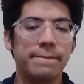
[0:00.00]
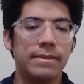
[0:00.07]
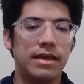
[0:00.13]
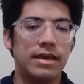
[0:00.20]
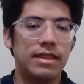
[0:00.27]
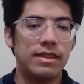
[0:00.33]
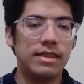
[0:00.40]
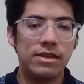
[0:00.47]

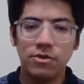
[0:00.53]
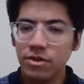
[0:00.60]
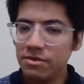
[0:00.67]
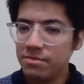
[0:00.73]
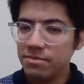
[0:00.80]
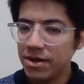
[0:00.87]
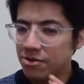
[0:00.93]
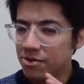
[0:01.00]
The other
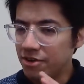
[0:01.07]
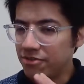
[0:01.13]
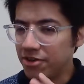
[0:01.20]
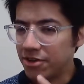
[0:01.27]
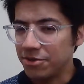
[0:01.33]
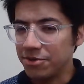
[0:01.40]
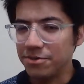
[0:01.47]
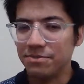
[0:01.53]

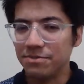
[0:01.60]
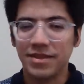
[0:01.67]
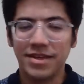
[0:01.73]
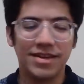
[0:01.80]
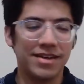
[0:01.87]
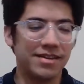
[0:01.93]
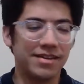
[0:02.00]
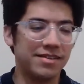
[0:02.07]
biographical
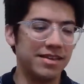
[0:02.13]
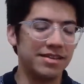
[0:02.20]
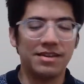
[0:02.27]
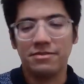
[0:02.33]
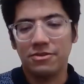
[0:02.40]
thing that,